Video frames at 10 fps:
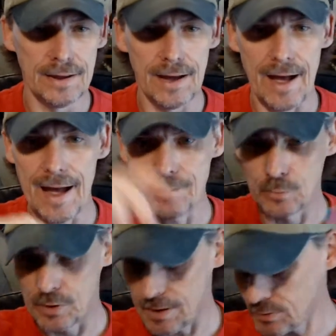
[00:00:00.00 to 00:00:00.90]
I had
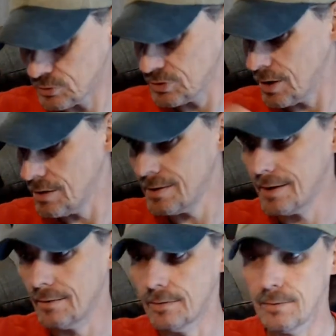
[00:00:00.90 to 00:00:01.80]
one I was going to show you, and I
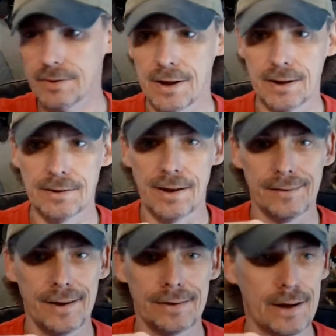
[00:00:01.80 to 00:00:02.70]
don't know what the heck I
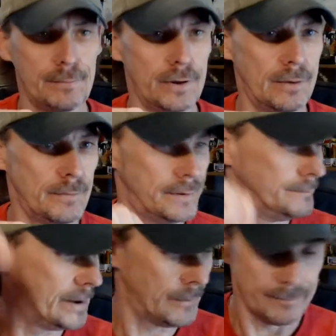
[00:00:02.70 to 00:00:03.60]
got a couple of them, but
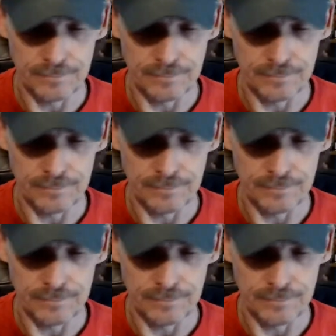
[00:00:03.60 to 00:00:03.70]
anyway,